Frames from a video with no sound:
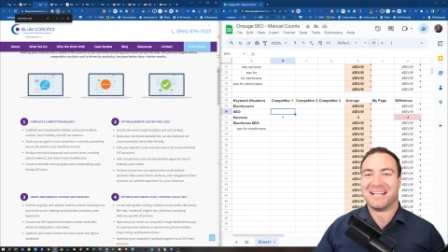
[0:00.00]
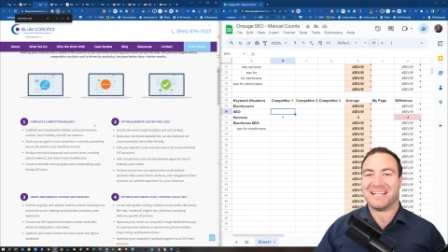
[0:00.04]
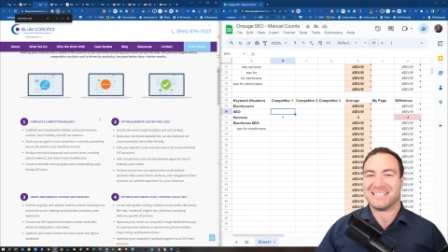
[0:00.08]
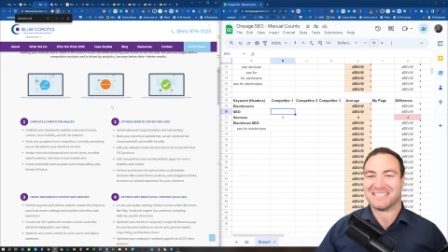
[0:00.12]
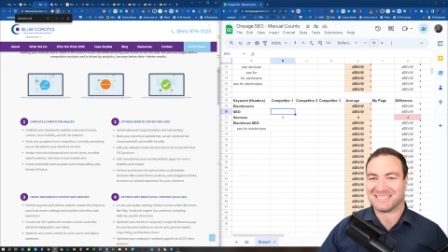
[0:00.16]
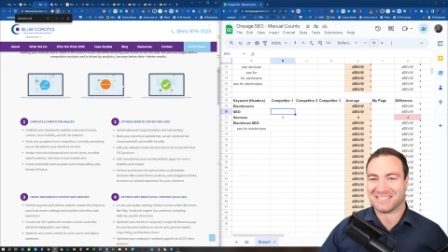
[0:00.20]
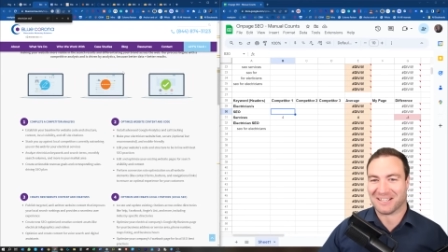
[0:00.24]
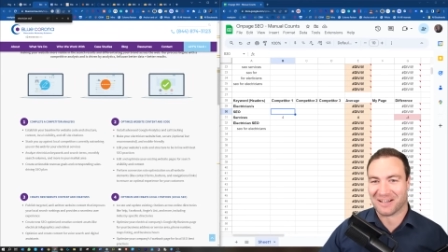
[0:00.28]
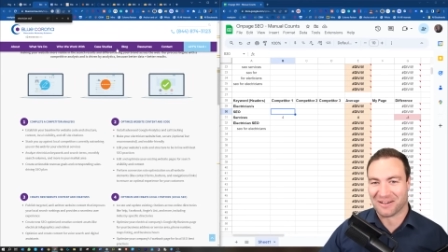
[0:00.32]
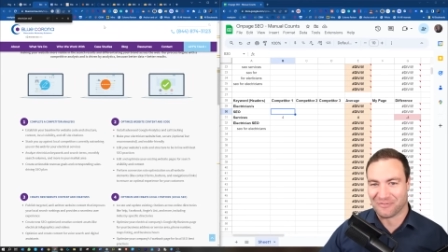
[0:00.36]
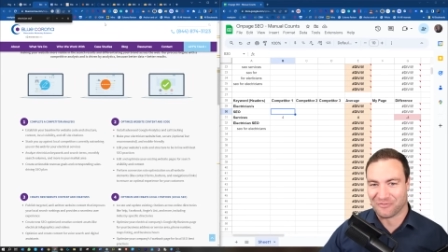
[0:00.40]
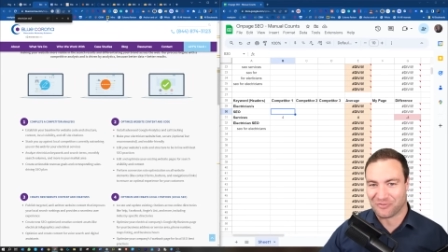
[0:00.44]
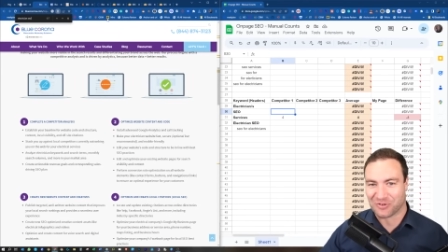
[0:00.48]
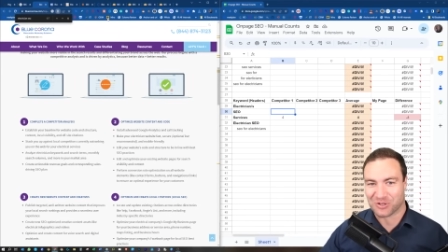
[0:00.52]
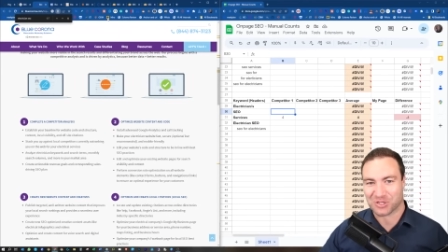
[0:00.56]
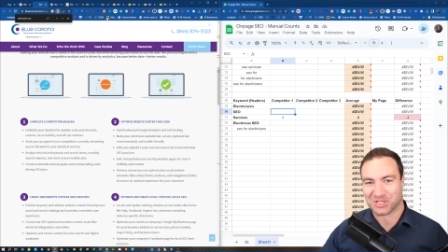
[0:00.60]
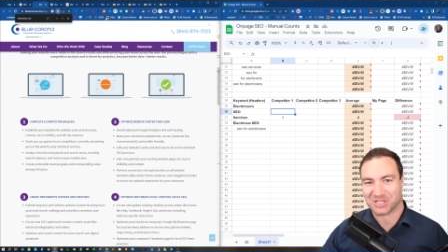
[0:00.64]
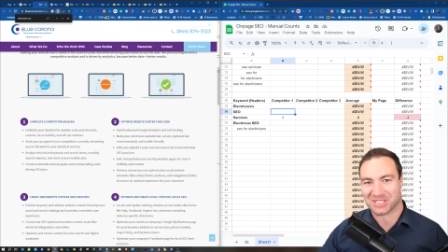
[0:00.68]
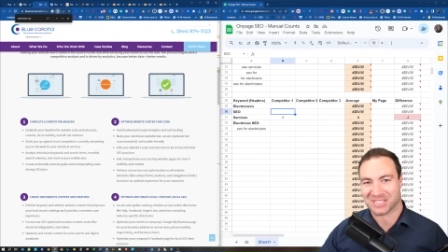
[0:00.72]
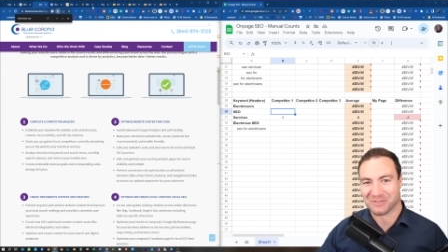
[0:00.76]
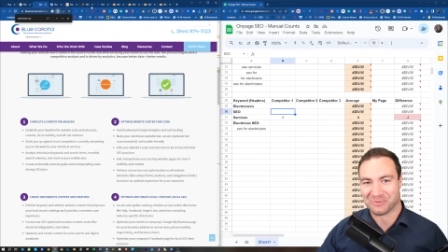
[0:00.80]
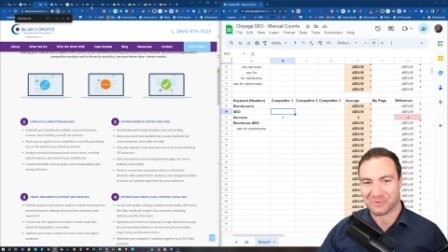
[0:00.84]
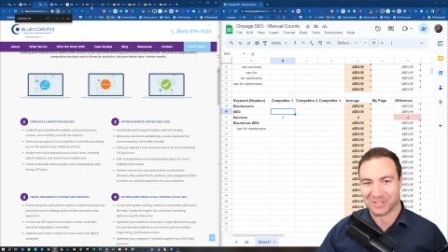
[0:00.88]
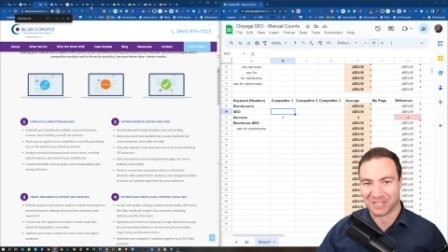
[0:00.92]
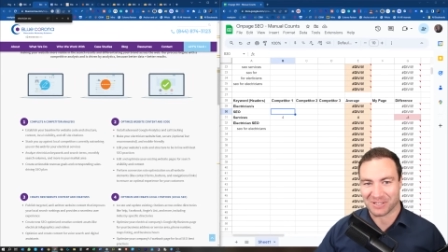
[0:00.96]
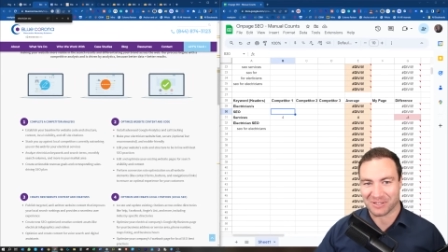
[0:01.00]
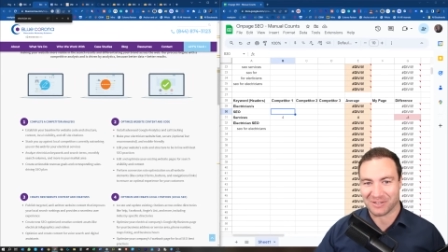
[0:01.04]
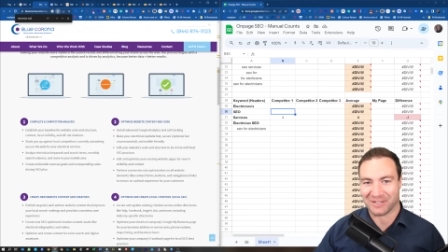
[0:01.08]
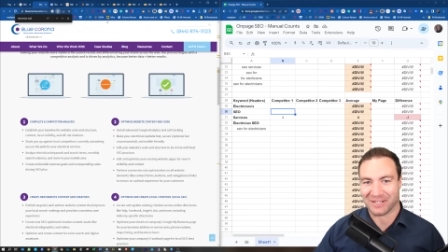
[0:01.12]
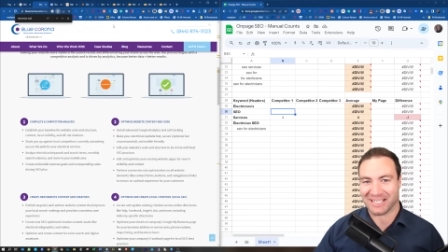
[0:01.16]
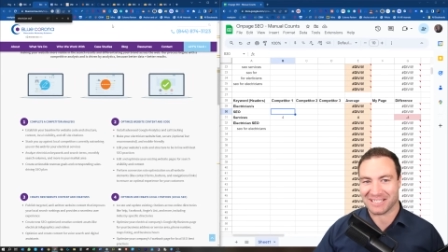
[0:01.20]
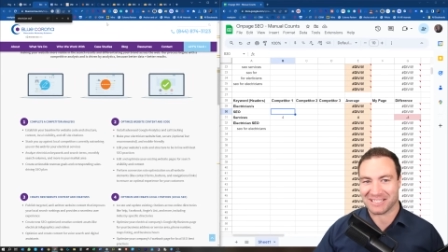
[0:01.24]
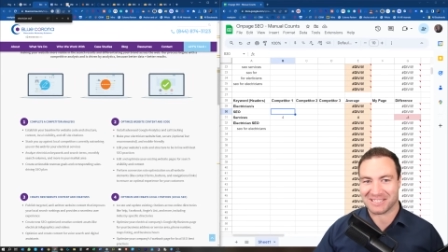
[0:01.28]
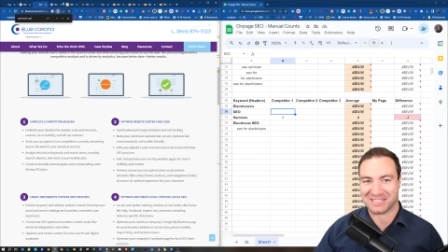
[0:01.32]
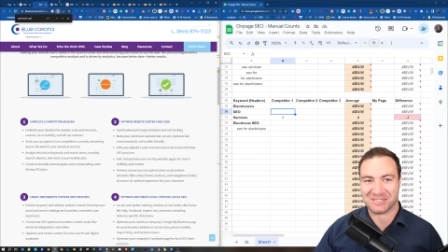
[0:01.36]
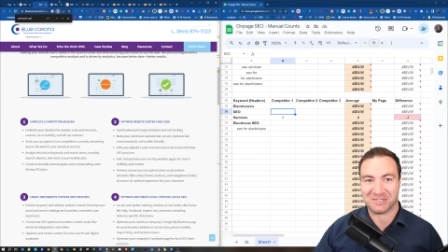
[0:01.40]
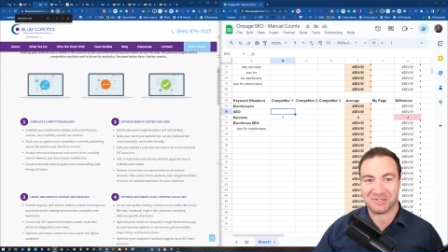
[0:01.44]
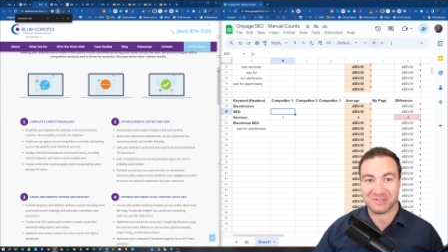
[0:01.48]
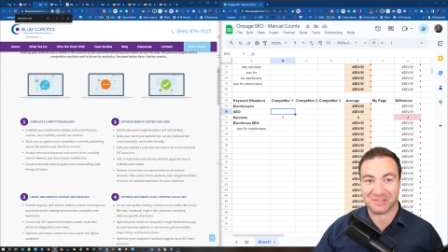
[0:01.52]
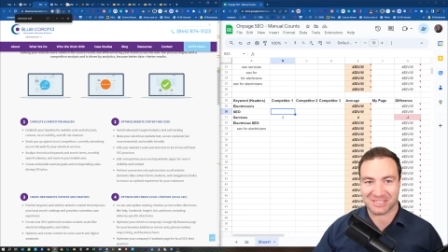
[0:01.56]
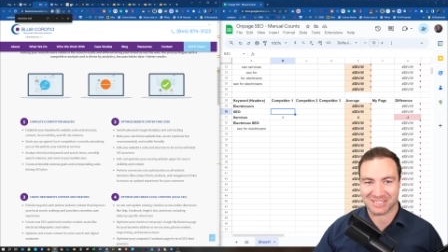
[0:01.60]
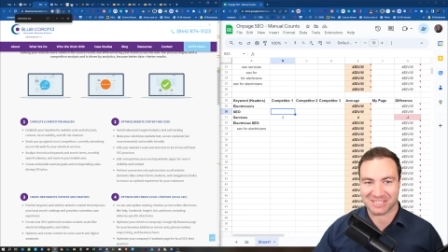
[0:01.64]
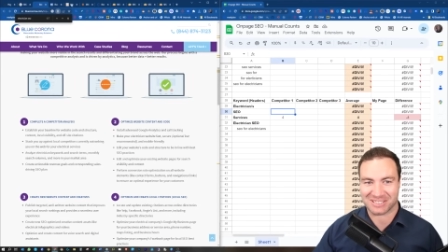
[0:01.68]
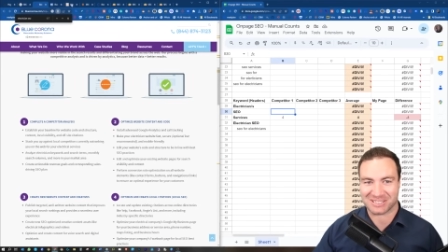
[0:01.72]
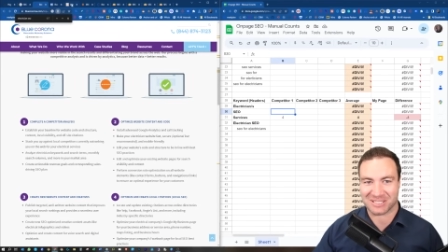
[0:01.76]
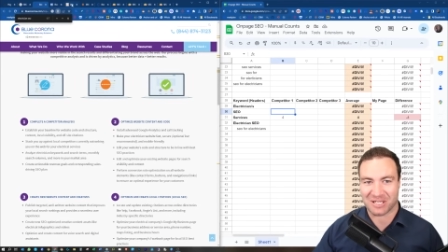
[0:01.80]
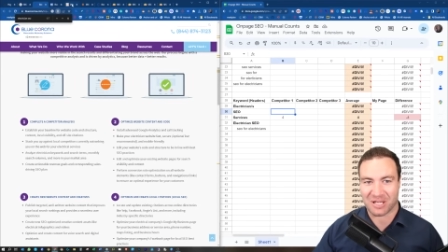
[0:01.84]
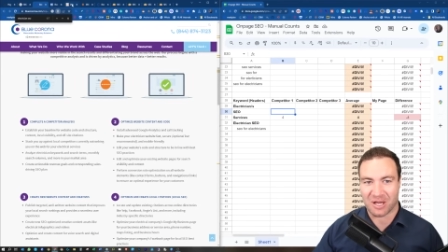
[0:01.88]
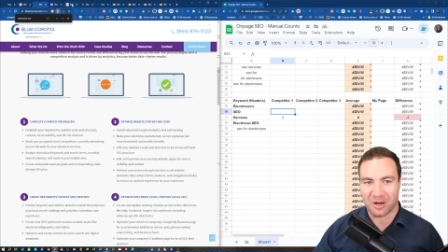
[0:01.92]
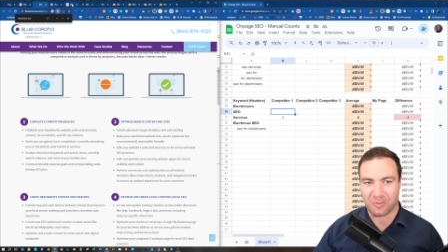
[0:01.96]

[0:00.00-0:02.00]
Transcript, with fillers: so unfortunately, we do need to do it the slow